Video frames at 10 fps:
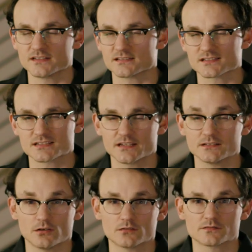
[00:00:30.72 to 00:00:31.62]
these are
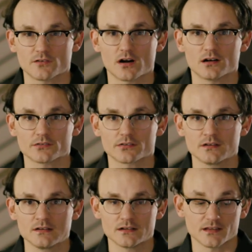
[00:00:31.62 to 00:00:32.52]
C-Log files.
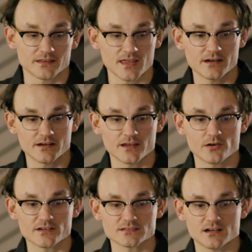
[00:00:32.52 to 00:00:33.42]
Now the Canon
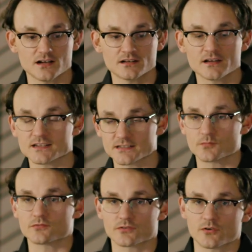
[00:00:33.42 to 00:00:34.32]
EOS R is
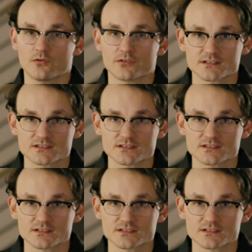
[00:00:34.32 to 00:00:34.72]
able to record